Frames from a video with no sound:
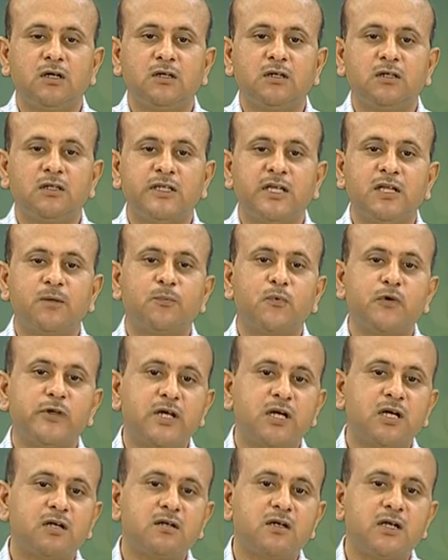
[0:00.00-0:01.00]
Then
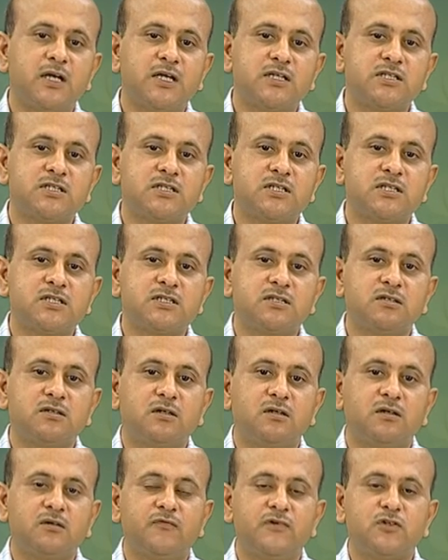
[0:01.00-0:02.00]
projector lenses
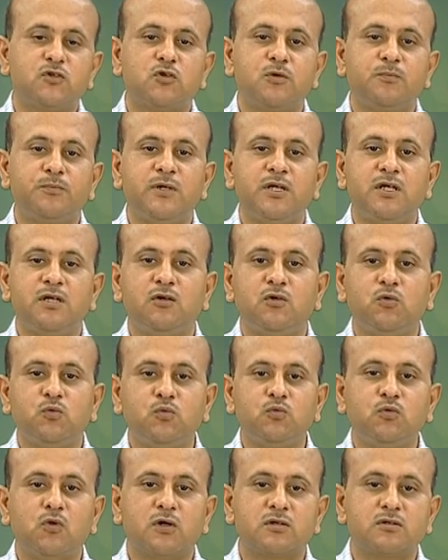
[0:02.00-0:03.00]
which could be 2
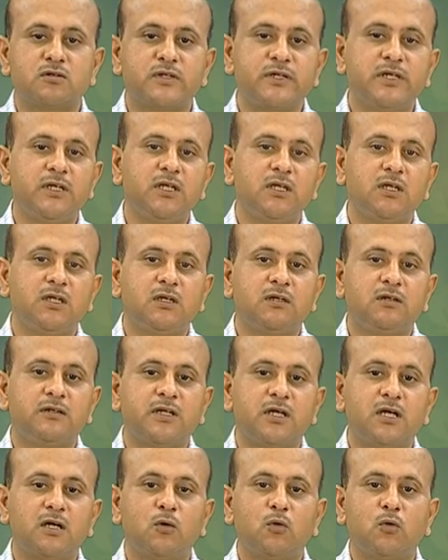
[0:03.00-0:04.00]
or 3
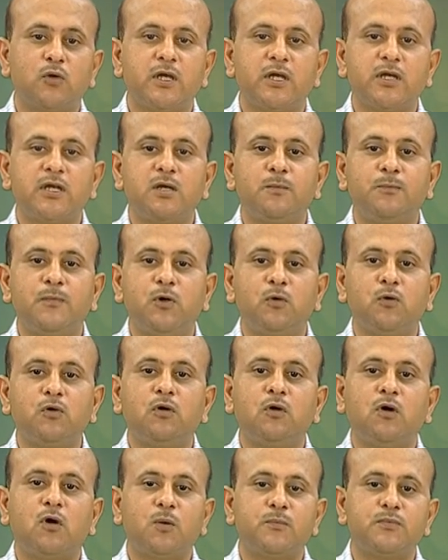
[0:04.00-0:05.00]
they are located below
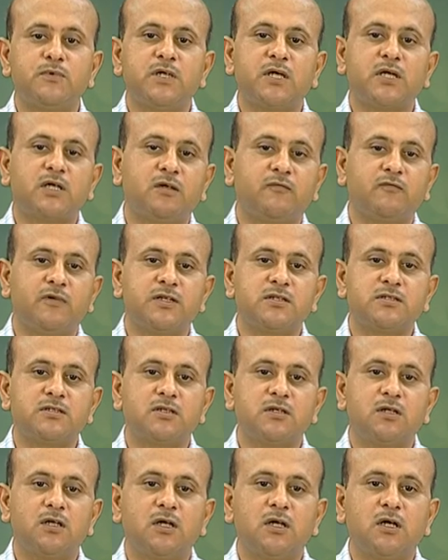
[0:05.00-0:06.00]
objective lens.
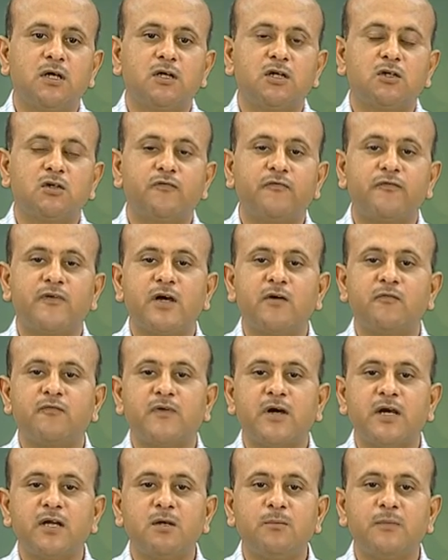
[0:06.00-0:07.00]
Now, the
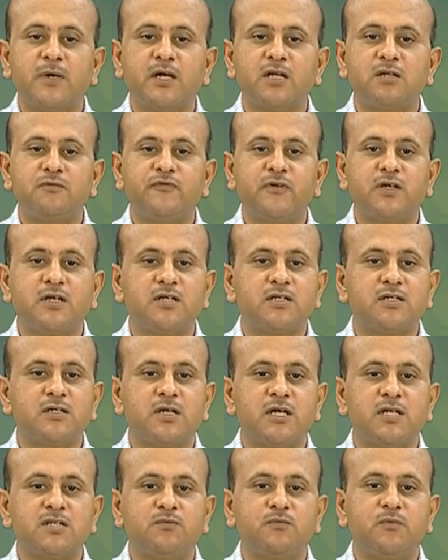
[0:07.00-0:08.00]
final magnification
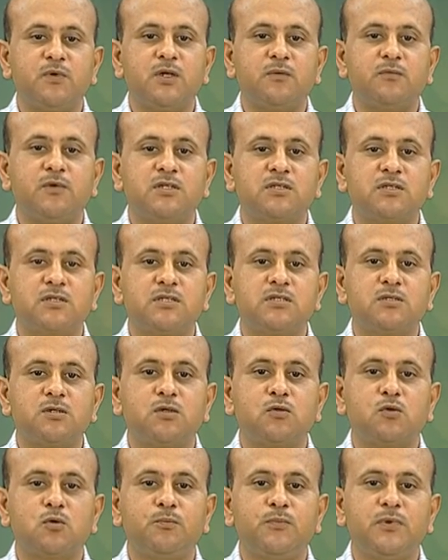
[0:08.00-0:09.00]
as we have discussed
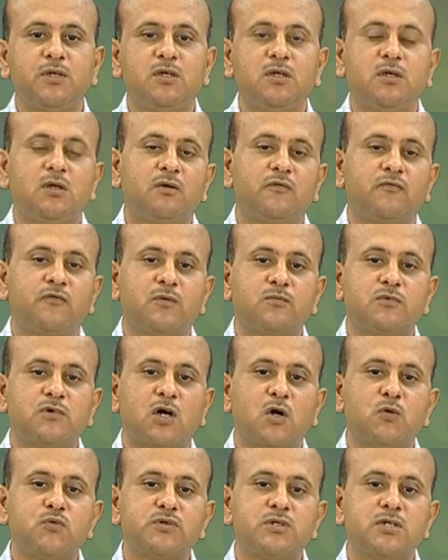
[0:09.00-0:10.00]
it could be from
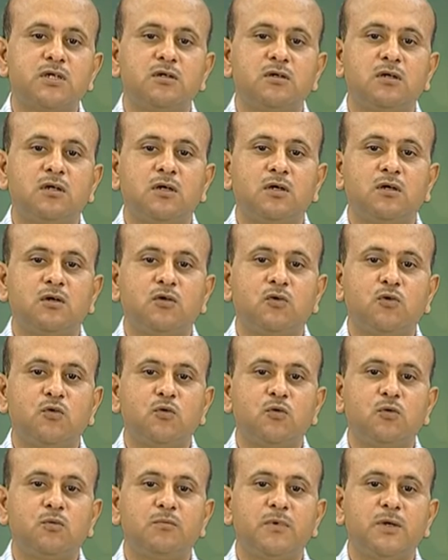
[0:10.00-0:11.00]
1000
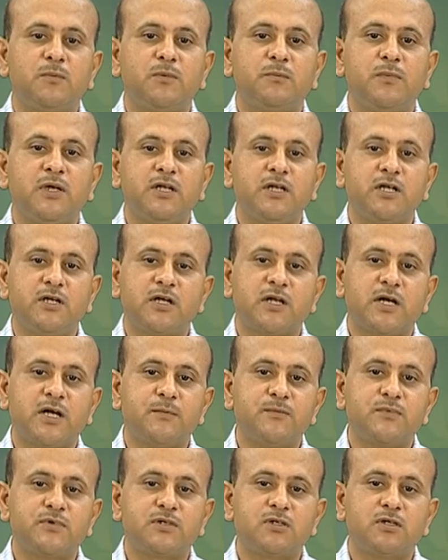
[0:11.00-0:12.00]
to maybe million
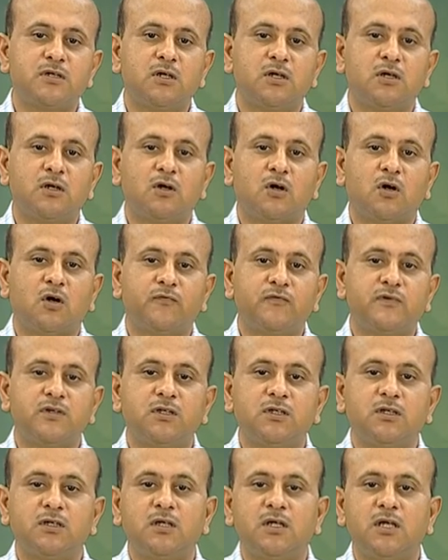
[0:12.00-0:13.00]
times of
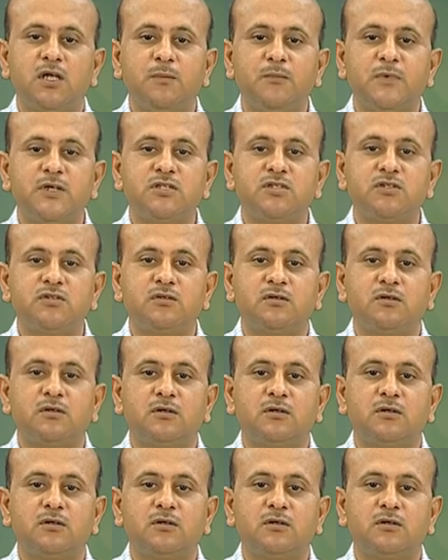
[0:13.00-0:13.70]
the image